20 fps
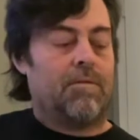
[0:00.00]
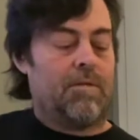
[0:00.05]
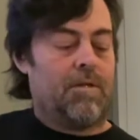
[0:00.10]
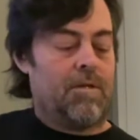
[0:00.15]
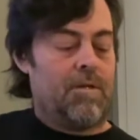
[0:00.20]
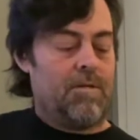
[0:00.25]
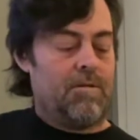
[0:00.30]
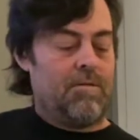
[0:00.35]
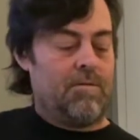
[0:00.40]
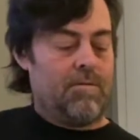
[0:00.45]

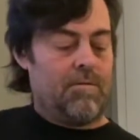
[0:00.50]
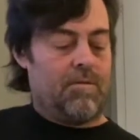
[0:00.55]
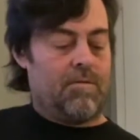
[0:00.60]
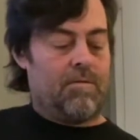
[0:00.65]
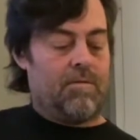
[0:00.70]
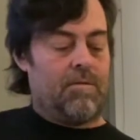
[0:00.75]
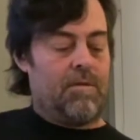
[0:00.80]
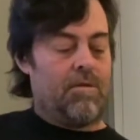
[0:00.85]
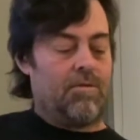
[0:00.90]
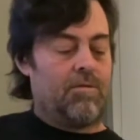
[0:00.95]
Okay,
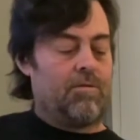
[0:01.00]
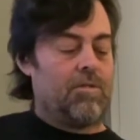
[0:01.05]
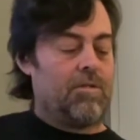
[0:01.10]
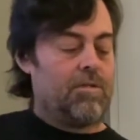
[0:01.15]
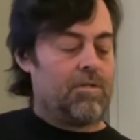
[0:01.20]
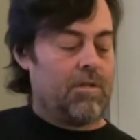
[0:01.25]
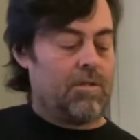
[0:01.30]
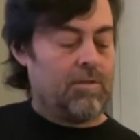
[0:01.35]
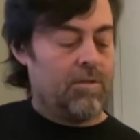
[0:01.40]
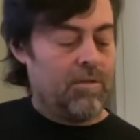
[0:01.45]
now just
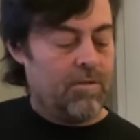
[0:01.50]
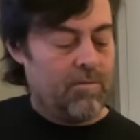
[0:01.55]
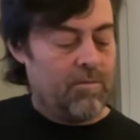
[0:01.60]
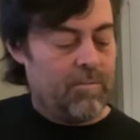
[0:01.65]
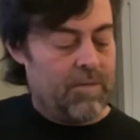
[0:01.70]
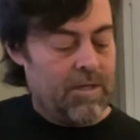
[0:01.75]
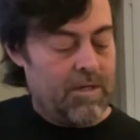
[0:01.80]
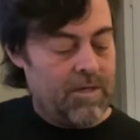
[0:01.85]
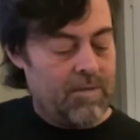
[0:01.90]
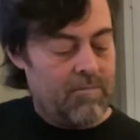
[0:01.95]
a little
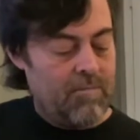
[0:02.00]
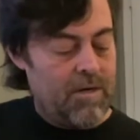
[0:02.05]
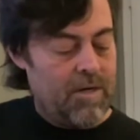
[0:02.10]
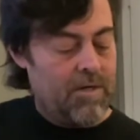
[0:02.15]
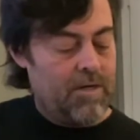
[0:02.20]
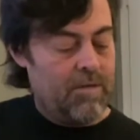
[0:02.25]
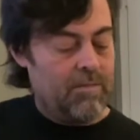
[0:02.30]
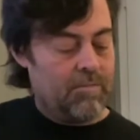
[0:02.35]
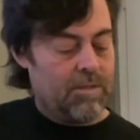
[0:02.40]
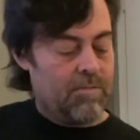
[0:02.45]
bit at
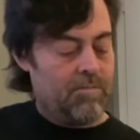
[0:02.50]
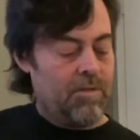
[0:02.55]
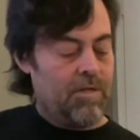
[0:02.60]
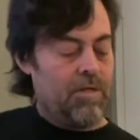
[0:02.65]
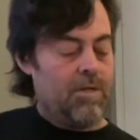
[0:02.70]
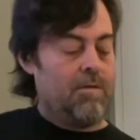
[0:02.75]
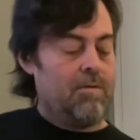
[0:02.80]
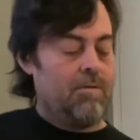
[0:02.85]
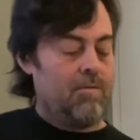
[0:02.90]
medium speed.